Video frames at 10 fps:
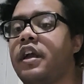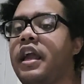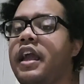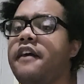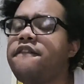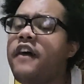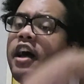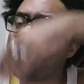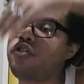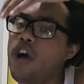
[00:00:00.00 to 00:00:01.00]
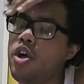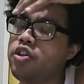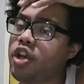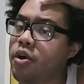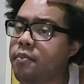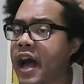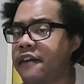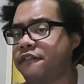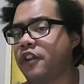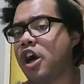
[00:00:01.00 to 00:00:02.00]
If I showed you
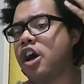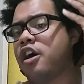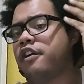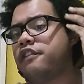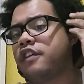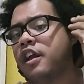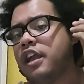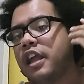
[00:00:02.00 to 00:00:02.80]
my flaws,